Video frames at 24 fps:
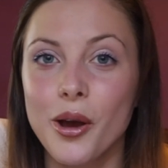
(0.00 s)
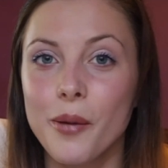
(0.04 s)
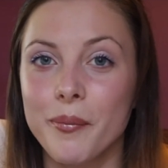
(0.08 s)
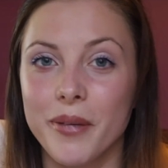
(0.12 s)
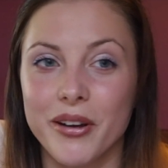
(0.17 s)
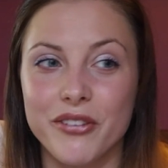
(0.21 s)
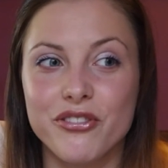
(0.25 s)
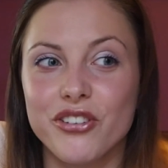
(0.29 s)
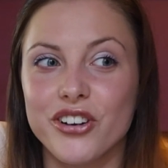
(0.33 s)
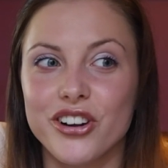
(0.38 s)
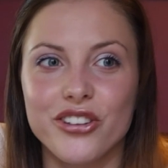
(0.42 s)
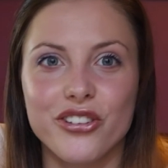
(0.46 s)
my
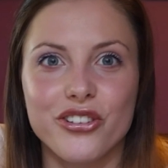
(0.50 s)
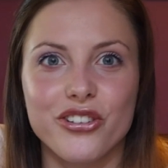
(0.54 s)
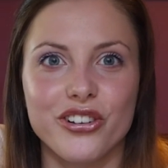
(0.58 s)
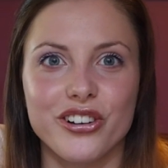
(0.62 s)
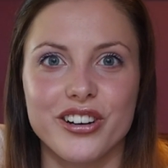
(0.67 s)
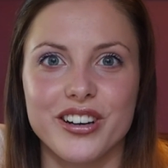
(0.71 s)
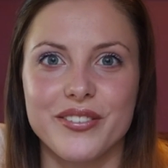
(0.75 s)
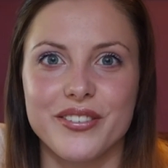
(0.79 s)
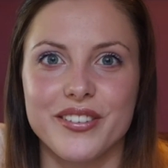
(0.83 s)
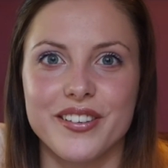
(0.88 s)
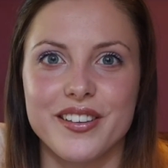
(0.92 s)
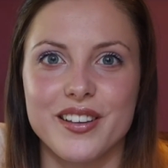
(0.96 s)
friends don't
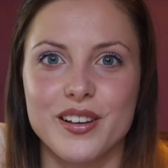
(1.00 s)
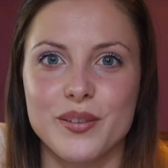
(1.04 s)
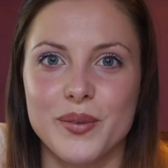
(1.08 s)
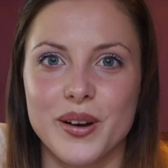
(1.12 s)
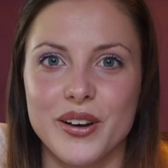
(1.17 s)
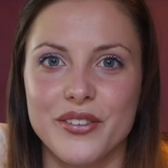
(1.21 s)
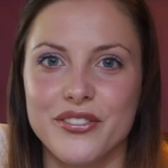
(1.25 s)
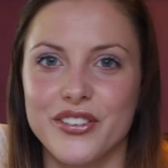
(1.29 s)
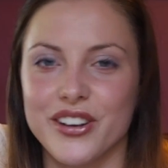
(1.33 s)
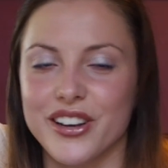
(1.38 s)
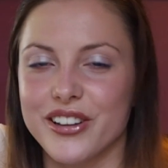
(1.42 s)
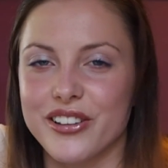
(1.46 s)
even see my
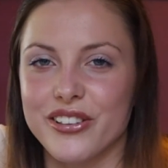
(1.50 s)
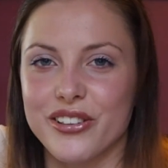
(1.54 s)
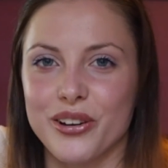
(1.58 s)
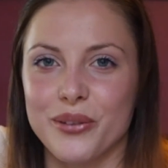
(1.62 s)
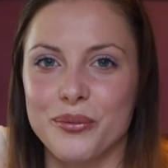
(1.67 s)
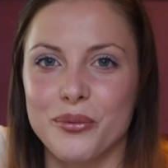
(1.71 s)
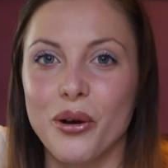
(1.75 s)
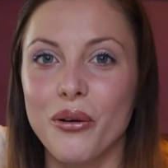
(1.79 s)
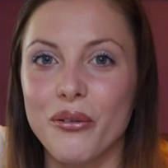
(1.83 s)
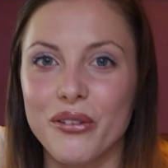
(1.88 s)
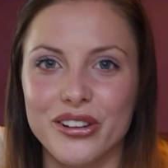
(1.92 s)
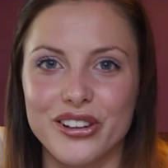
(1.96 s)
feet, so I'm
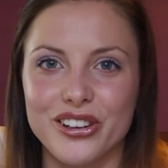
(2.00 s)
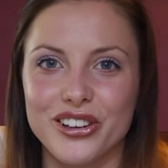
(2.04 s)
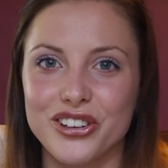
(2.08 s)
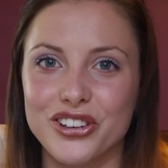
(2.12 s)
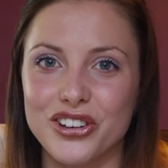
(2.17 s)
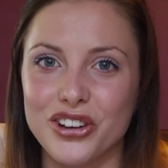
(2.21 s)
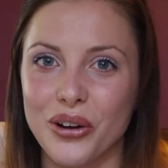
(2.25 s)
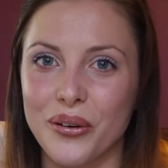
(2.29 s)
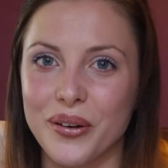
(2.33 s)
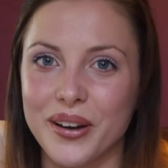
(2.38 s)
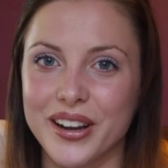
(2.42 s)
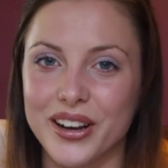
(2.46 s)
not really
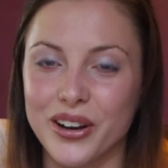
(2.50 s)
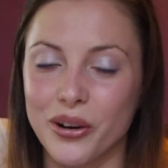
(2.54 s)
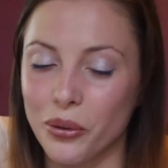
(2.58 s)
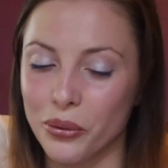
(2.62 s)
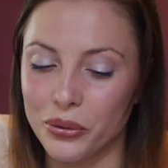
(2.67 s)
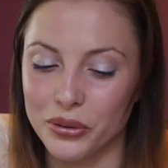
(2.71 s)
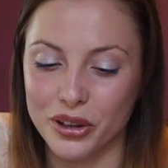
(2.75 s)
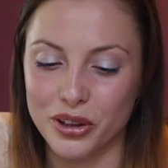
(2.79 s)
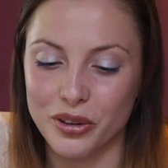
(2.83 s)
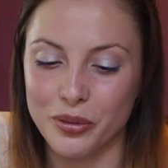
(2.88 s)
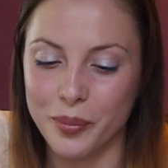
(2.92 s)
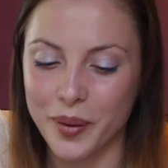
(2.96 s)
showing
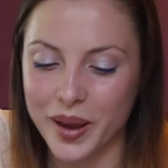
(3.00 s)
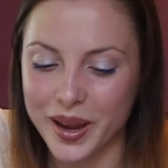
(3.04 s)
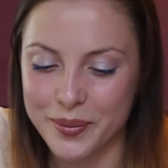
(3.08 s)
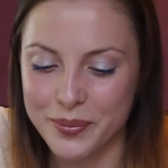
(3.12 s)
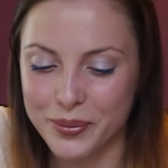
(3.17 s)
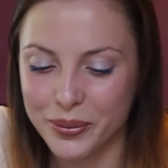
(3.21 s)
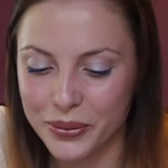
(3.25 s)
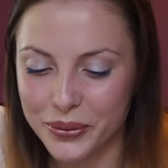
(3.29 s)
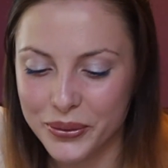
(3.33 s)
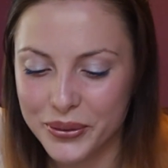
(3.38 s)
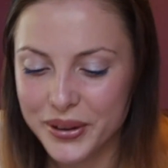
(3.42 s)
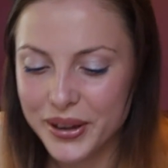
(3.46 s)
all these
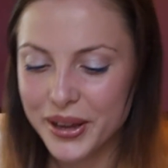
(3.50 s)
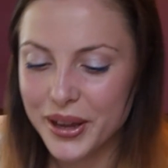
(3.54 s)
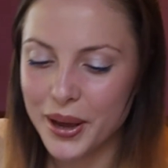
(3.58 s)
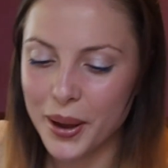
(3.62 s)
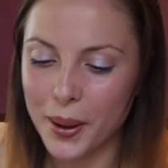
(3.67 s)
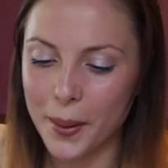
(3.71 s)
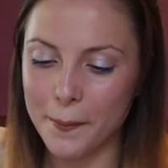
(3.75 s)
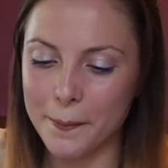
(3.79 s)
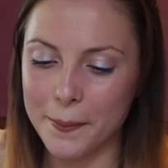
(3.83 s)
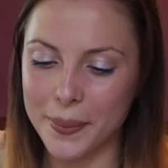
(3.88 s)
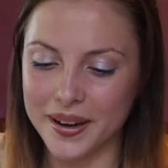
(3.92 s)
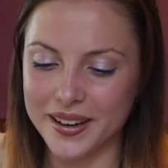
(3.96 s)
people.
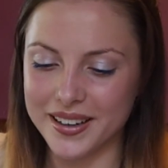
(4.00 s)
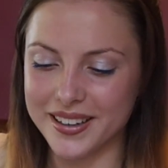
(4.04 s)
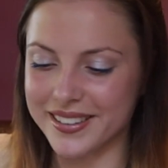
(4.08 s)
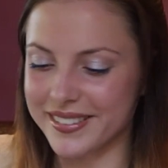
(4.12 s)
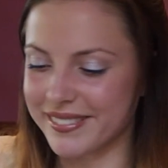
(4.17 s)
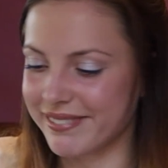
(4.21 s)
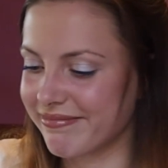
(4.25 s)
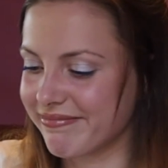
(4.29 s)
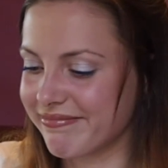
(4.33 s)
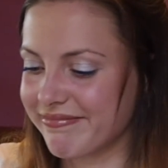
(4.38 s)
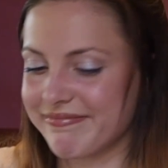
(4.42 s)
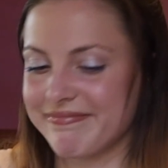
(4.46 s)

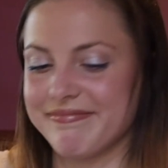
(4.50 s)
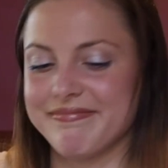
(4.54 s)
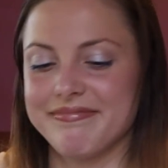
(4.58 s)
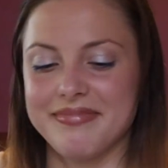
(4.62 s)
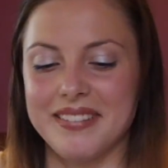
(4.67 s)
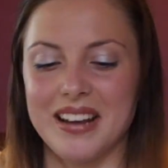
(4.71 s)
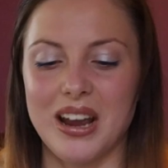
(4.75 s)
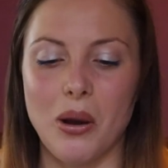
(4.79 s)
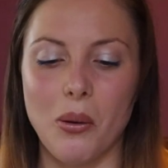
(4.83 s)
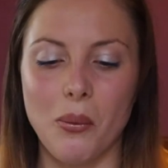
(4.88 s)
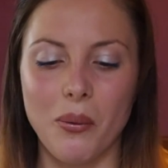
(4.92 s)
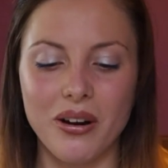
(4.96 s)
But
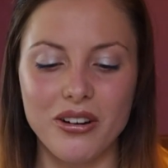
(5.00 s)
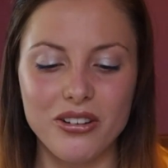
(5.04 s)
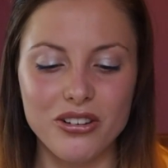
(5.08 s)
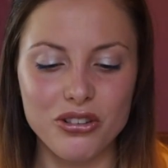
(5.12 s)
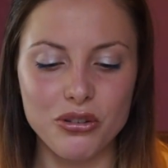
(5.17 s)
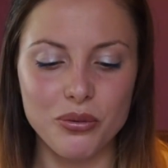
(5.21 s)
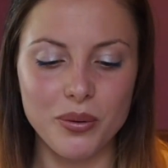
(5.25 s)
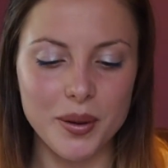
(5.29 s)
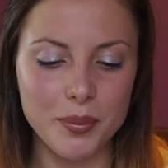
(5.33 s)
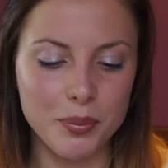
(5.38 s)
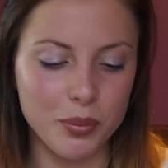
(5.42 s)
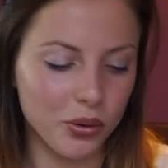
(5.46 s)
where else
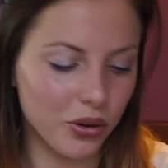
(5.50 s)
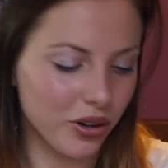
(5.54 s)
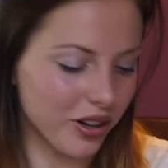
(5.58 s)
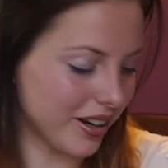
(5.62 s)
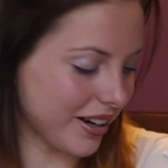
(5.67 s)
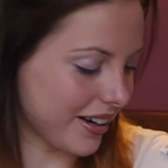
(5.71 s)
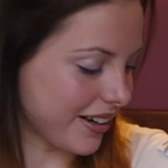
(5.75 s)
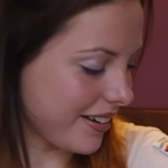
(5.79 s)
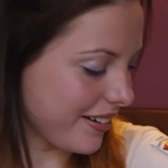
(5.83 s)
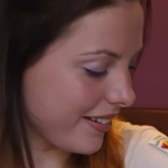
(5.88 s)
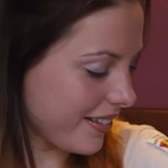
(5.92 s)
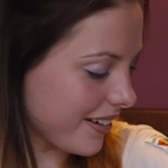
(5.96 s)
do I put it?
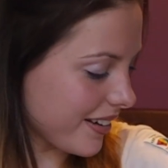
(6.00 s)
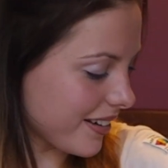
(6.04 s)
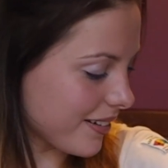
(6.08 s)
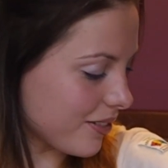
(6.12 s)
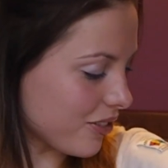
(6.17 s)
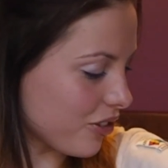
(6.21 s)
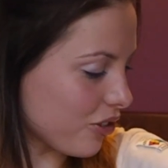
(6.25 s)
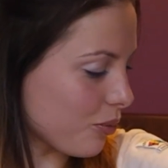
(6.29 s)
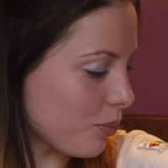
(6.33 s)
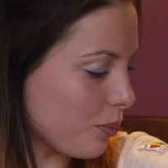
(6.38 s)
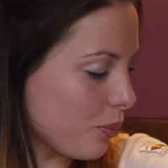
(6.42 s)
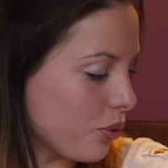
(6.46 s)
I guess I could
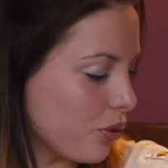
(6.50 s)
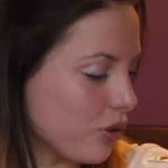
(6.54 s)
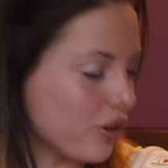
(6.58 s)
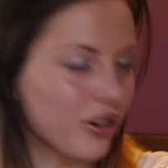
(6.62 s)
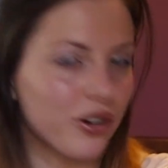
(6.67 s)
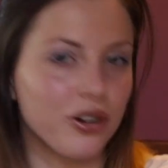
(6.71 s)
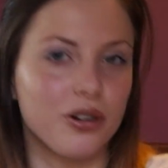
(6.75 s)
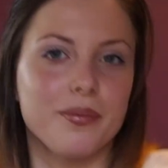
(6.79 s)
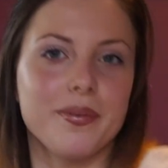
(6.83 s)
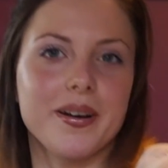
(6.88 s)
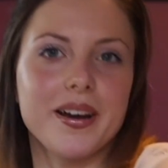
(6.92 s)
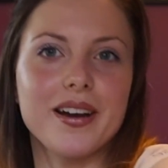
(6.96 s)
just put
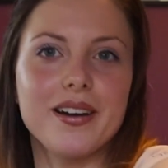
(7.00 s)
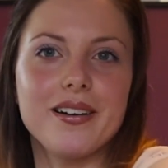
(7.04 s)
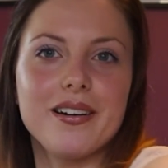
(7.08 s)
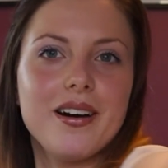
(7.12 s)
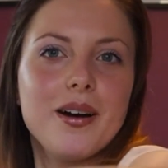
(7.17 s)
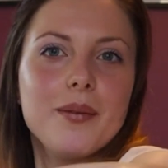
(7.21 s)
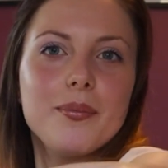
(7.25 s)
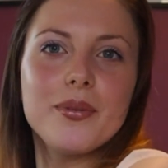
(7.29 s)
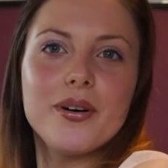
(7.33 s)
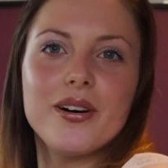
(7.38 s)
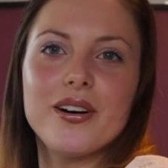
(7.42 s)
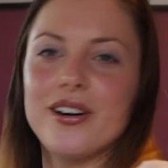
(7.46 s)
it on my
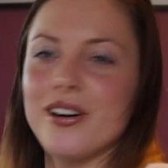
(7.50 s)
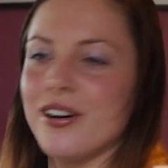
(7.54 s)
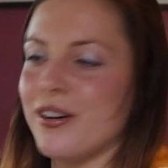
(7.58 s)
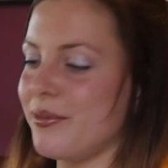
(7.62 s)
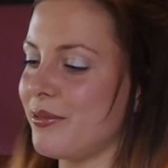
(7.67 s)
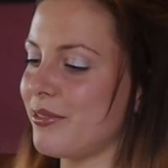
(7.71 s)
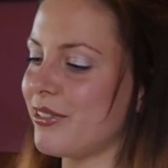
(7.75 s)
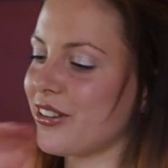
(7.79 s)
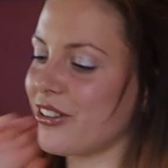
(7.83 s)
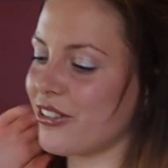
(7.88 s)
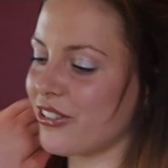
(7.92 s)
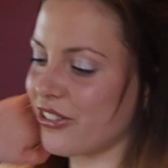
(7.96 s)
upper arm.
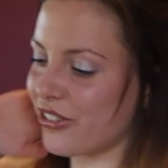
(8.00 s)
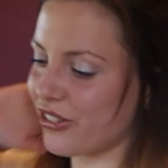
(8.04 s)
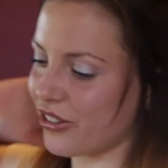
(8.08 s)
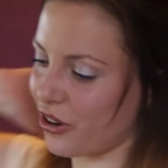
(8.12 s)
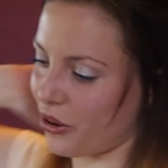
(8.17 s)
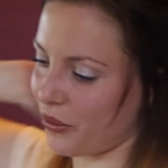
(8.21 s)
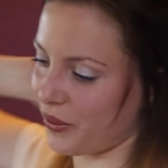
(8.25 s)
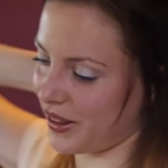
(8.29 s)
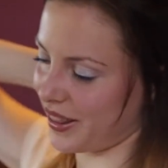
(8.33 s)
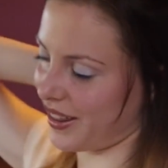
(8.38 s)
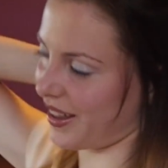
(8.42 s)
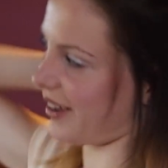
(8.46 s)
Let's just
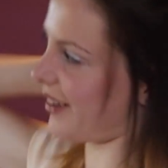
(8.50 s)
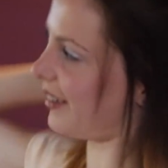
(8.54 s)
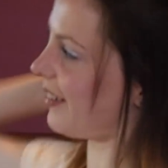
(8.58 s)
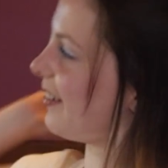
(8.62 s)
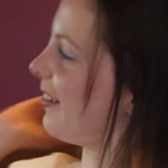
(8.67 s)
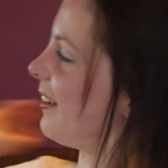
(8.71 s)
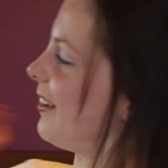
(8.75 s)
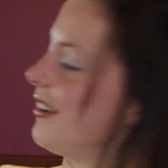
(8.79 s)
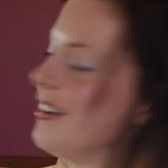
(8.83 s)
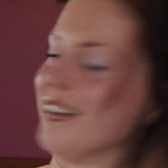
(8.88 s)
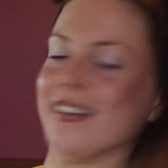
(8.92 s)
go with that.